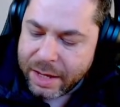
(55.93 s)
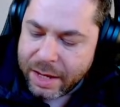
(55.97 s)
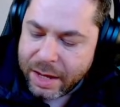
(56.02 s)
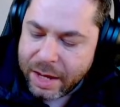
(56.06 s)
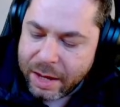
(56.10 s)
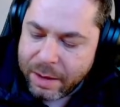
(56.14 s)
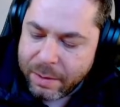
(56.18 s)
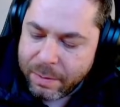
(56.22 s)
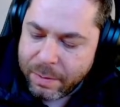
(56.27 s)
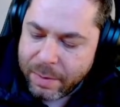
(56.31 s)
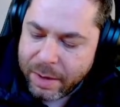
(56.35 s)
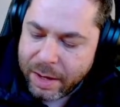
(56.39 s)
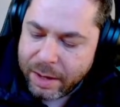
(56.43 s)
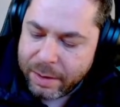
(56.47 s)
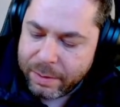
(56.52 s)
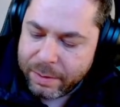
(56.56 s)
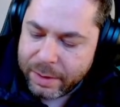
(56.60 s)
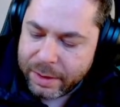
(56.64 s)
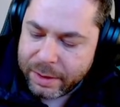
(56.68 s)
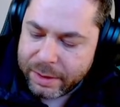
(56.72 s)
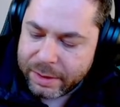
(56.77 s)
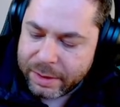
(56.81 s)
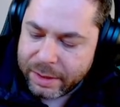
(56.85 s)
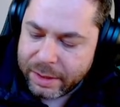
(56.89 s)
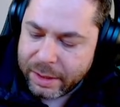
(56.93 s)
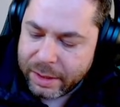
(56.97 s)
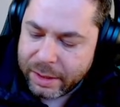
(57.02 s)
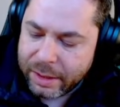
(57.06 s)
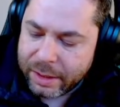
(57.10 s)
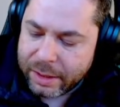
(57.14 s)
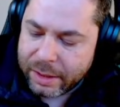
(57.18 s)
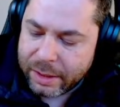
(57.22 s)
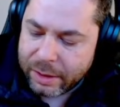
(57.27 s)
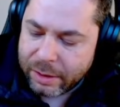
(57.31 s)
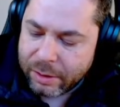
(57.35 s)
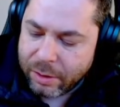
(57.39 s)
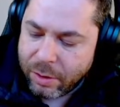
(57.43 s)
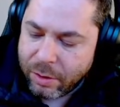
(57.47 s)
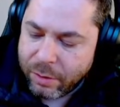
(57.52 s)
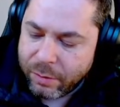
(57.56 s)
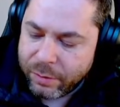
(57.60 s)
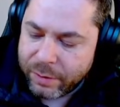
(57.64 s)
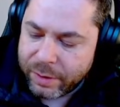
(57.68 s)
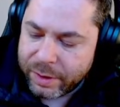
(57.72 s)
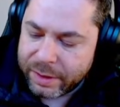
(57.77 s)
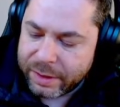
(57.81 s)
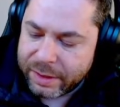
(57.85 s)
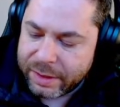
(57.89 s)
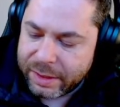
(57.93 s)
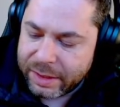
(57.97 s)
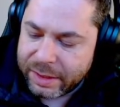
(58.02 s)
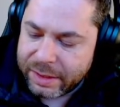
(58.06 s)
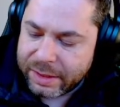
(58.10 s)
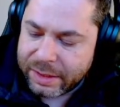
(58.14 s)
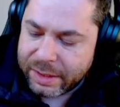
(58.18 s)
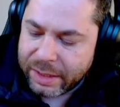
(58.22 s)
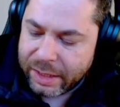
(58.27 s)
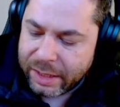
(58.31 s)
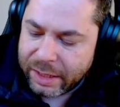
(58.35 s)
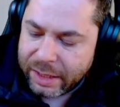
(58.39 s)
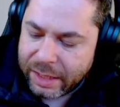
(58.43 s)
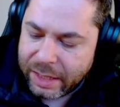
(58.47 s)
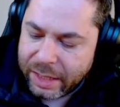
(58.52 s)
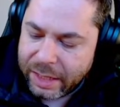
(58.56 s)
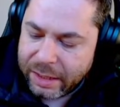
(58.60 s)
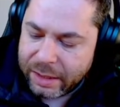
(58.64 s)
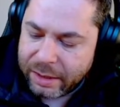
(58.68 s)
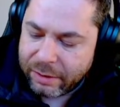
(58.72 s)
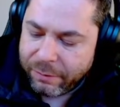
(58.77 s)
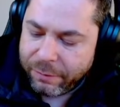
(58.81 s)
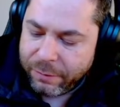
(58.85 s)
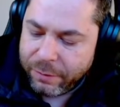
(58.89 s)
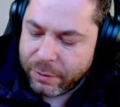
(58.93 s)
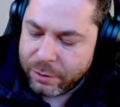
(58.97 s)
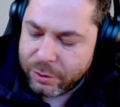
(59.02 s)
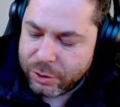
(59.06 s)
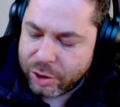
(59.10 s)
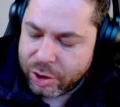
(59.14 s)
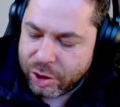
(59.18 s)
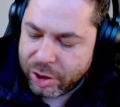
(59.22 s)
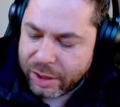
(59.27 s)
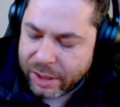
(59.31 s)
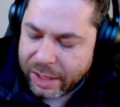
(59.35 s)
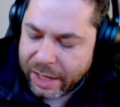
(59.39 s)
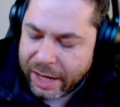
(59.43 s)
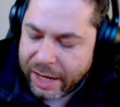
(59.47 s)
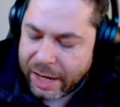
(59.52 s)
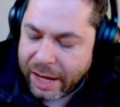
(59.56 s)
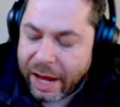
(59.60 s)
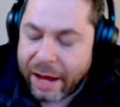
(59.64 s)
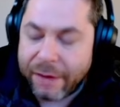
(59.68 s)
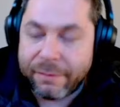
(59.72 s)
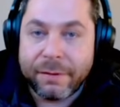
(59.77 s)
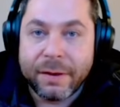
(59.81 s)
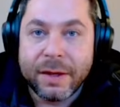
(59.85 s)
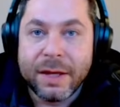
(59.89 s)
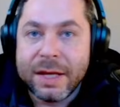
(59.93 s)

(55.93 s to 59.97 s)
and maybe think over this thing in the future and have